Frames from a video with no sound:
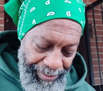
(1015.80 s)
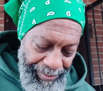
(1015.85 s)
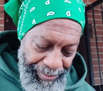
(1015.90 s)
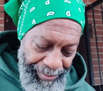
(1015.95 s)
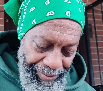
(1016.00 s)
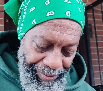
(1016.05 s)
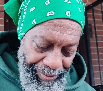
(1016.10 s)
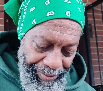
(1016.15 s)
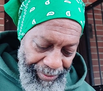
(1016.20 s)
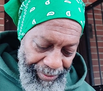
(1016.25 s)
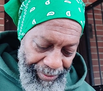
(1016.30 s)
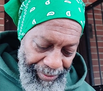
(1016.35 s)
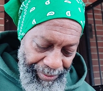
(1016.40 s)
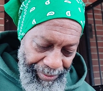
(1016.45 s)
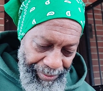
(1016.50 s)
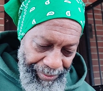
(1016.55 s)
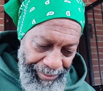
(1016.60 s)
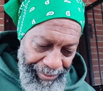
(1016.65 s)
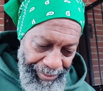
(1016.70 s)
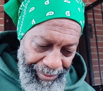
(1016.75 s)

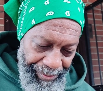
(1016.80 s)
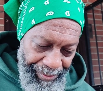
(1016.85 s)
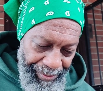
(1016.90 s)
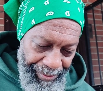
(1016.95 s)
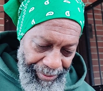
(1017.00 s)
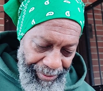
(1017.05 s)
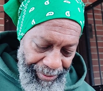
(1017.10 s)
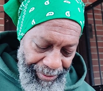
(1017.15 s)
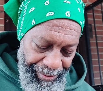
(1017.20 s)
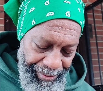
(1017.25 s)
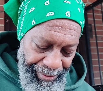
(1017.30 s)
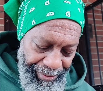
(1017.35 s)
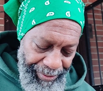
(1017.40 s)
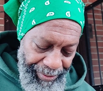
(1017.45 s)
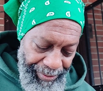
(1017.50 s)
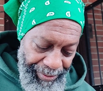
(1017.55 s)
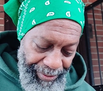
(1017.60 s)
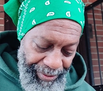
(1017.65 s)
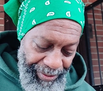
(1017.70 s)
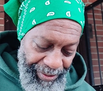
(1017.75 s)

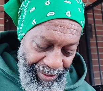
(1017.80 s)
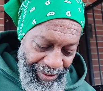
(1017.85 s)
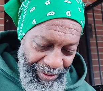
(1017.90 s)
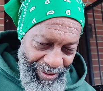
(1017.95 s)
No one is speaking in this clip.